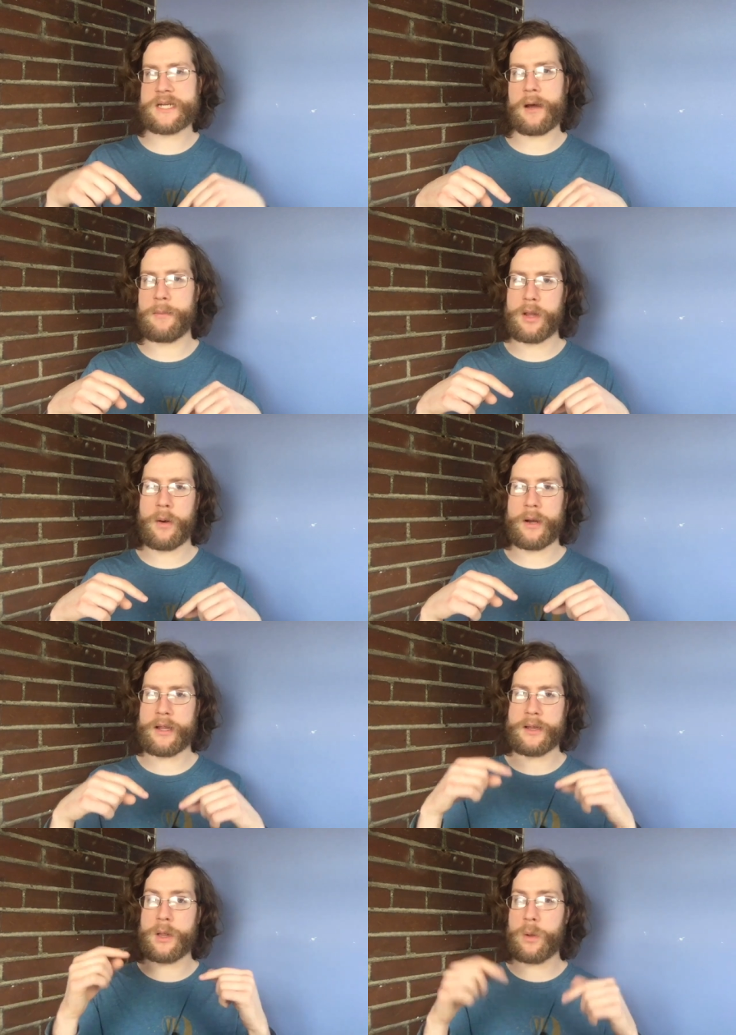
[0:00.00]
down below
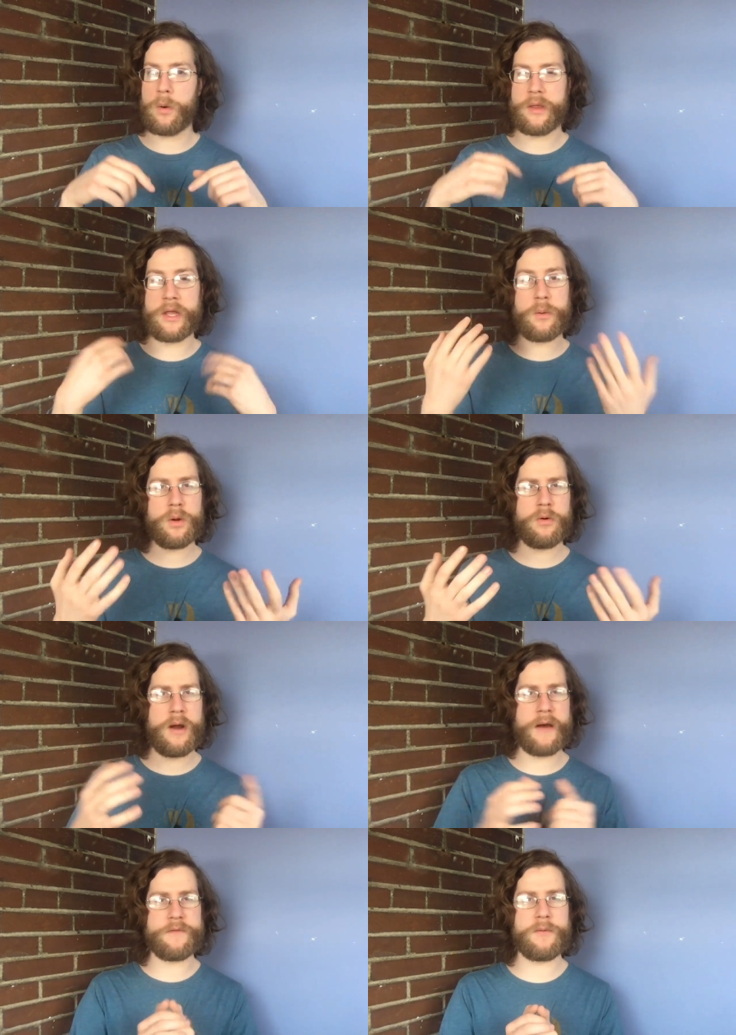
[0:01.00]
any lore that you would
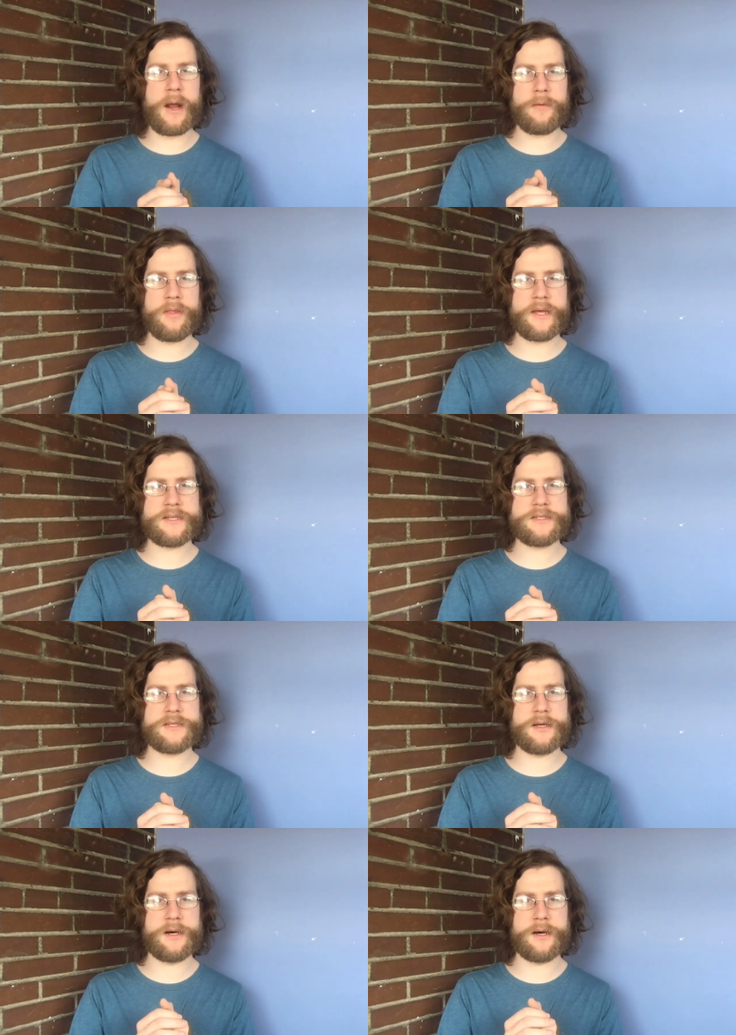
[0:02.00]
craft around this
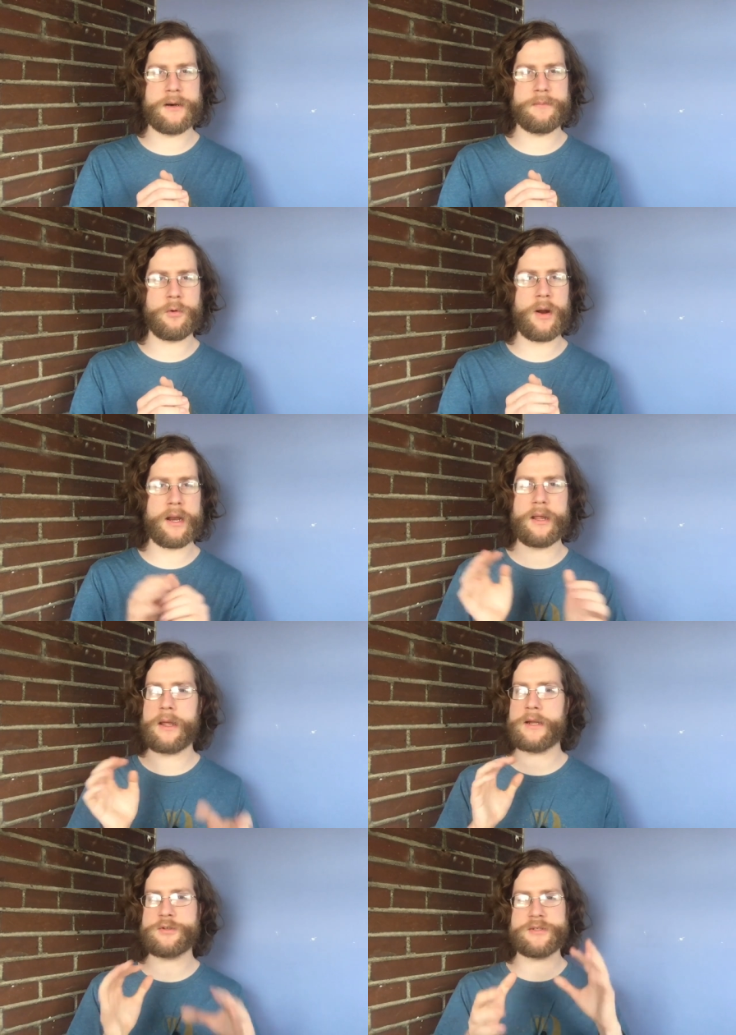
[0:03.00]
um, or any
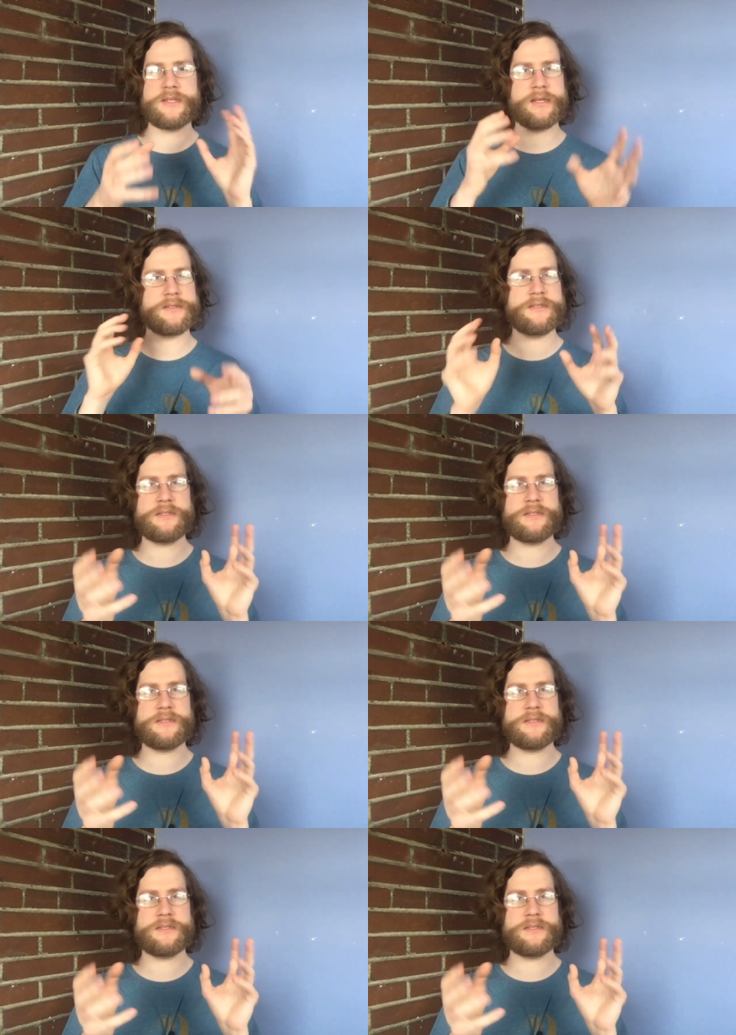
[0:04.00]
interesting